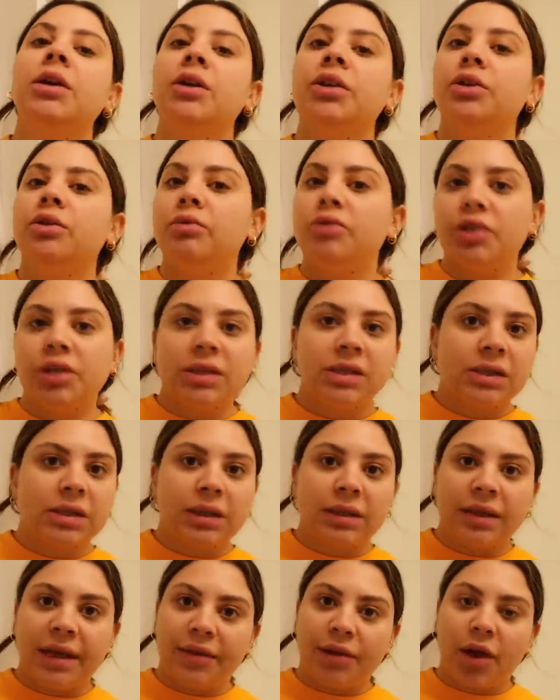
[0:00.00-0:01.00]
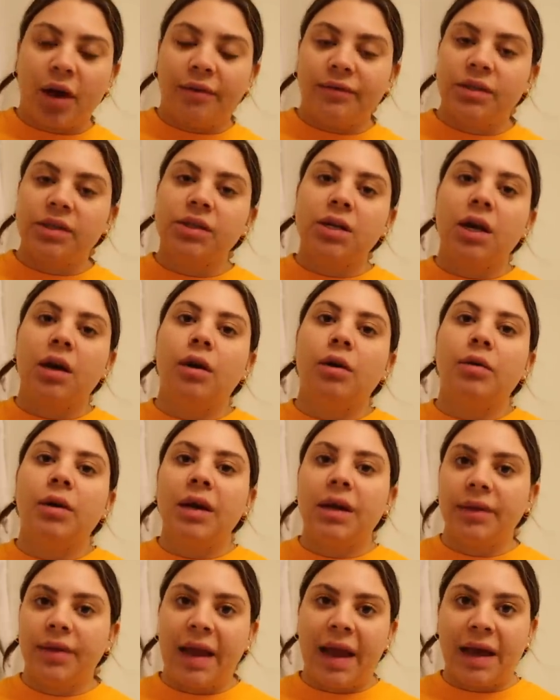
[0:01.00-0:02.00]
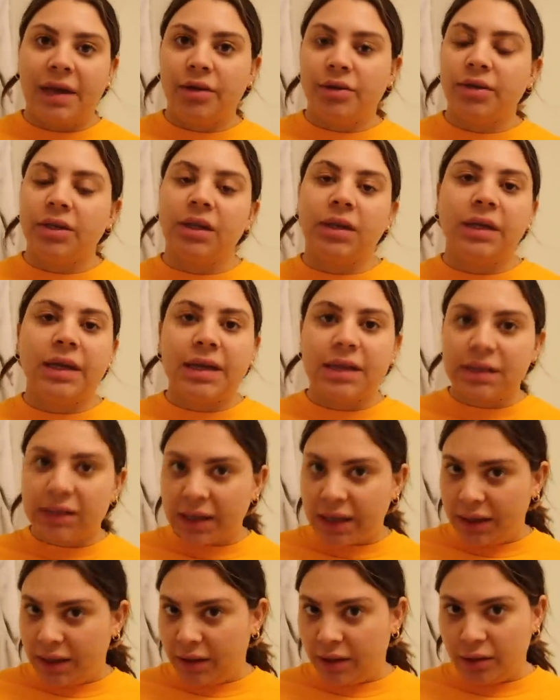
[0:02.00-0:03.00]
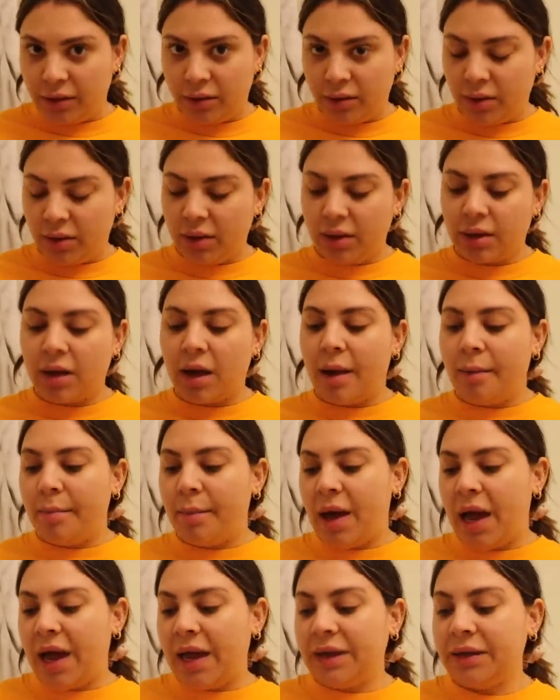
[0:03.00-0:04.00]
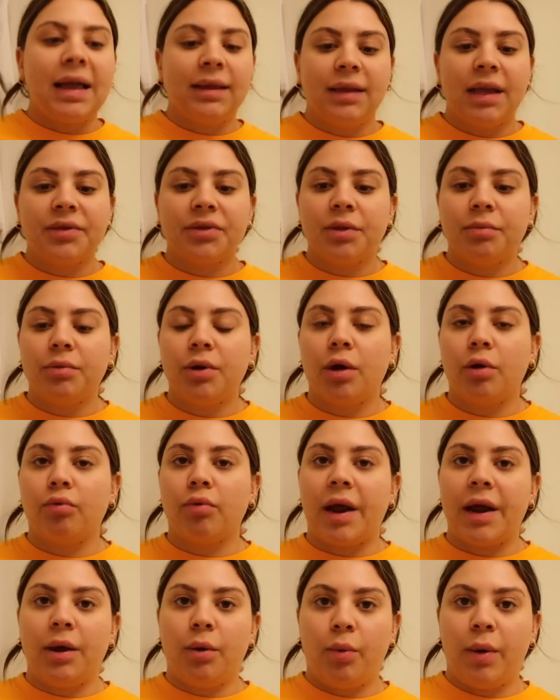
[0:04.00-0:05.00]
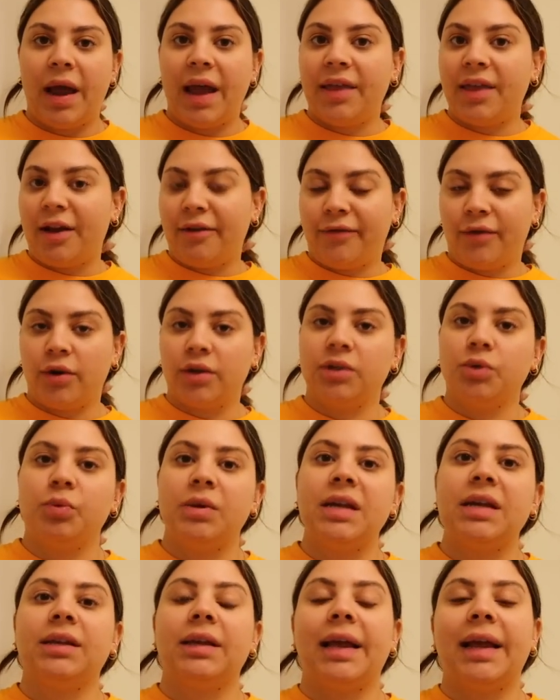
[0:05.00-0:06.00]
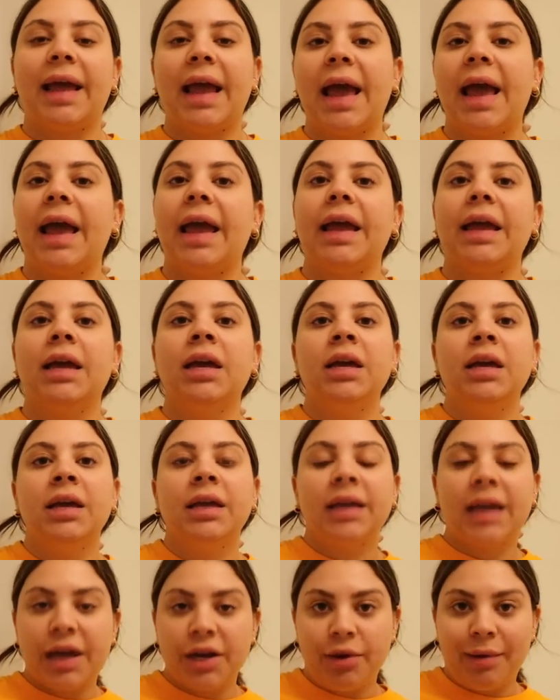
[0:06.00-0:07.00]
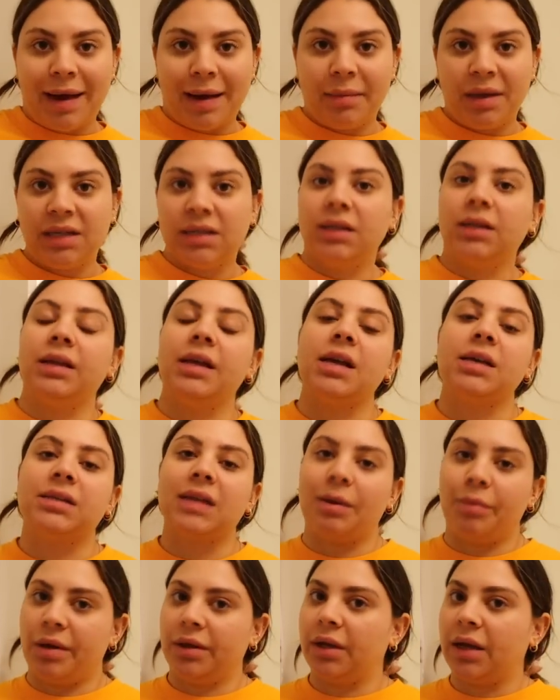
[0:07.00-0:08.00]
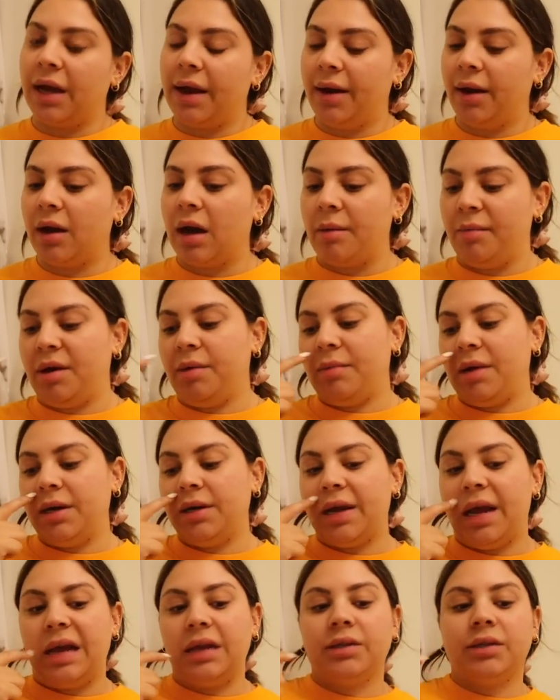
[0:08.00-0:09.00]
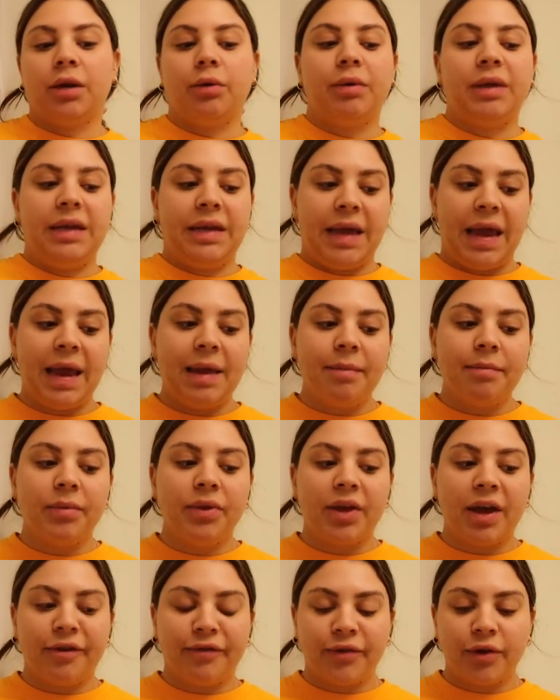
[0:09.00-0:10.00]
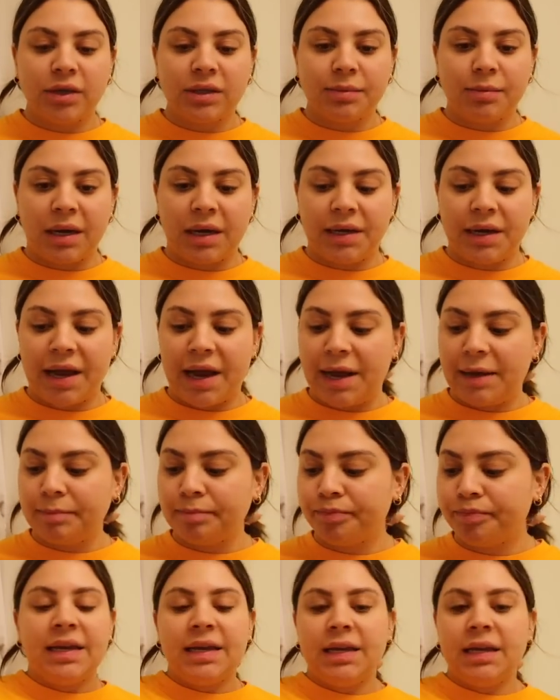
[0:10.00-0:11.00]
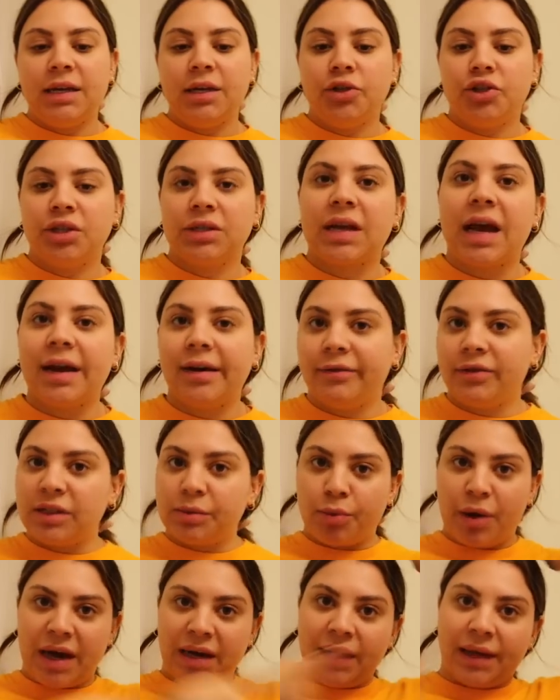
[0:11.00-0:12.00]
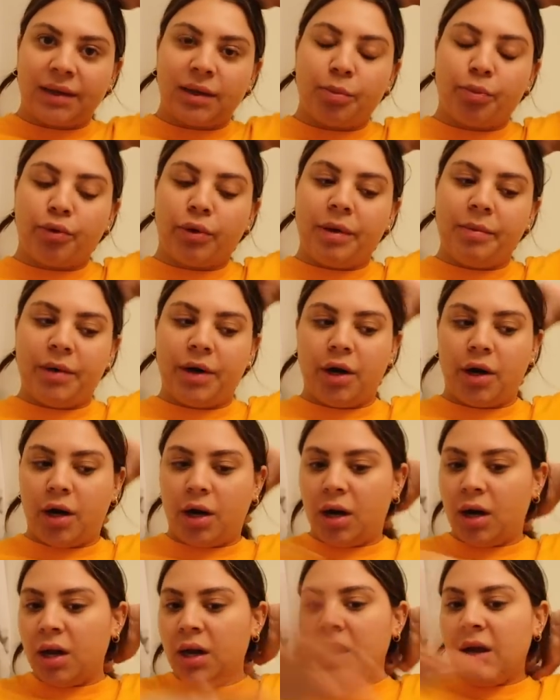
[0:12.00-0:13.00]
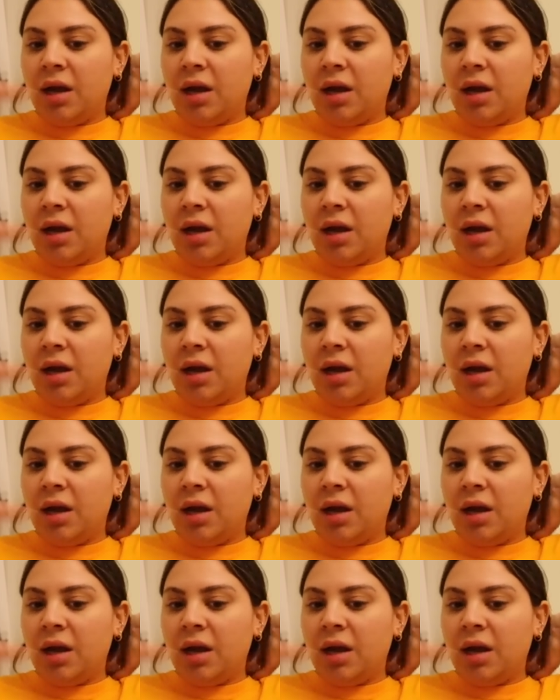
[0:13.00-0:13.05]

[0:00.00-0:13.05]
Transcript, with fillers: you just let the office know, they add you to the list, and he'll come by. I let them know right away that first week, like, hey, can you add me to the list? I want the guy to come on Monday. So he came that first Monday. He just kind of sprayed like the perimeter